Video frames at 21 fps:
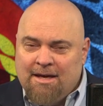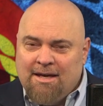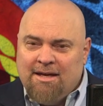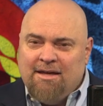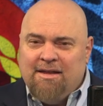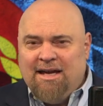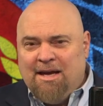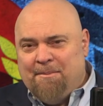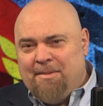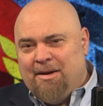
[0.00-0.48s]

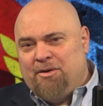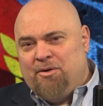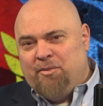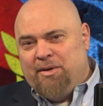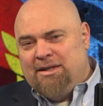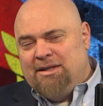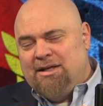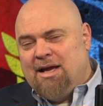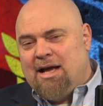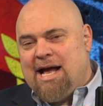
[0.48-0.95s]
You think about you
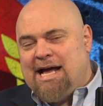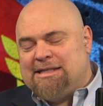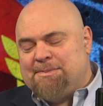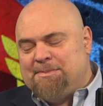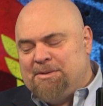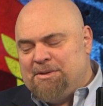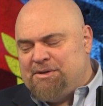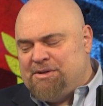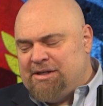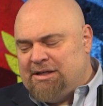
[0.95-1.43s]
read the
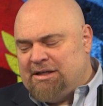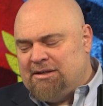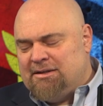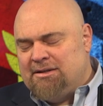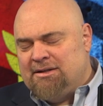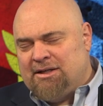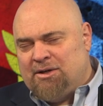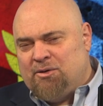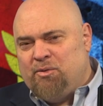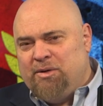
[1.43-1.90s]
Gospels; they're
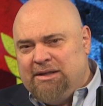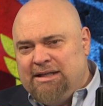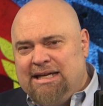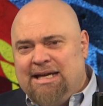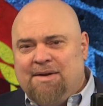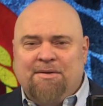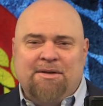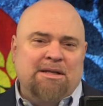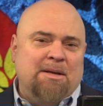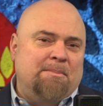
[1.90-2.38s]
they're really
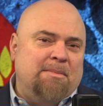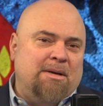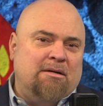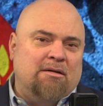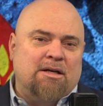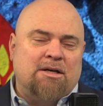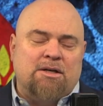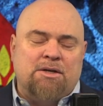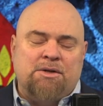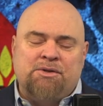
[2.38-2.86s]
even the
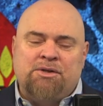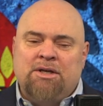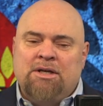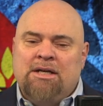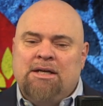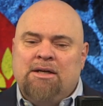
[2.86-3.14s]
miracles.